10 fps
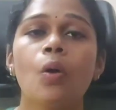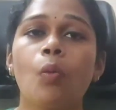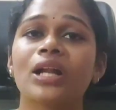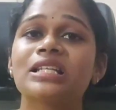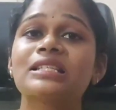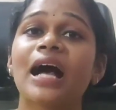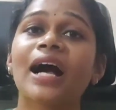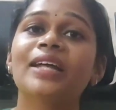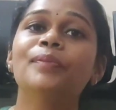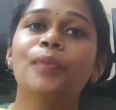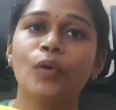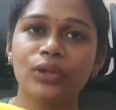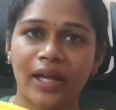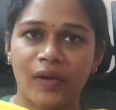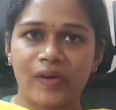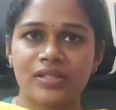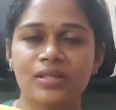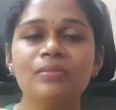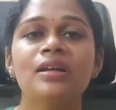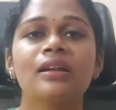One is
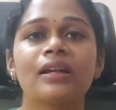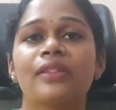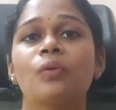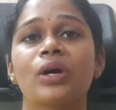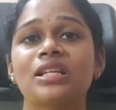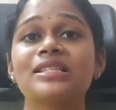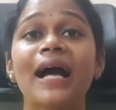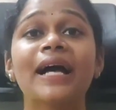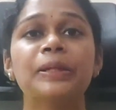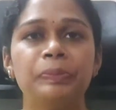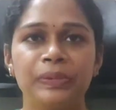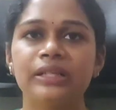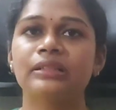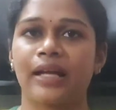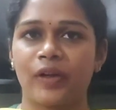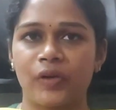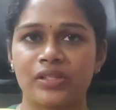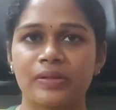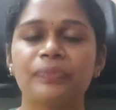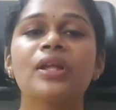hypothyroidism, another one is
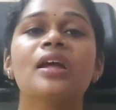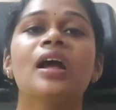hyperthyroidism.